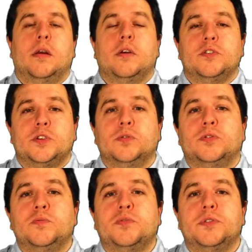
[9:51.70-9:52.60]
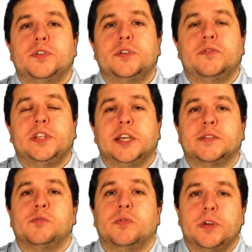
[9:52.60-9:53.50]
So to preserve the
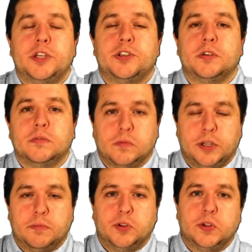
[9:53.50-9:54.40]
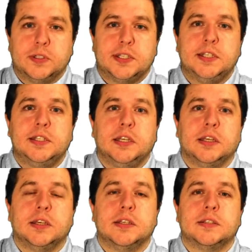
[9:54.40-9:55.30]
exploration when model
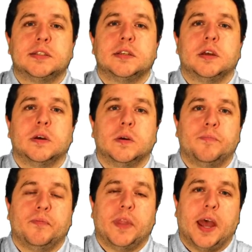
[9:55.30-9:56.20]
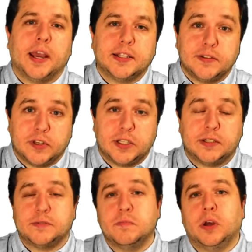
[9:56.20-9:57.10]
seeding is
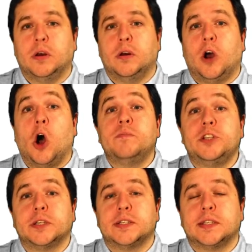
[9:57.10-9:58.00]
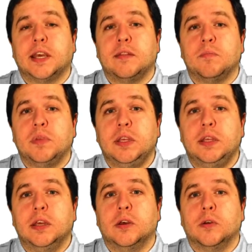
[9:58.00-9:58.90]
activated, objects can
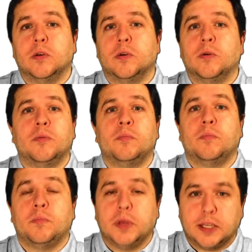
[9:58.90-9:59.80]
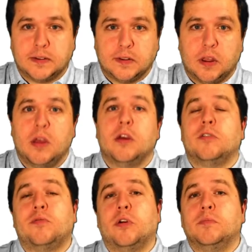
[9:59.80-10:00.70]
be picked
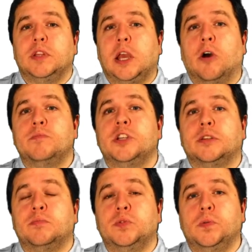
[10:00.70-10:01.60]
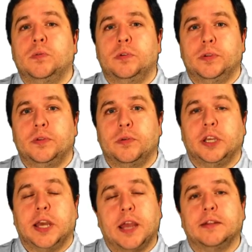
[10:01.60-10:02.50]
from the object pool
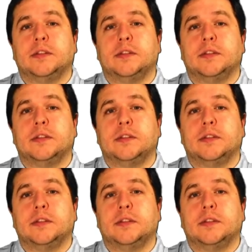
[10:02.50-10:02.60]
during guided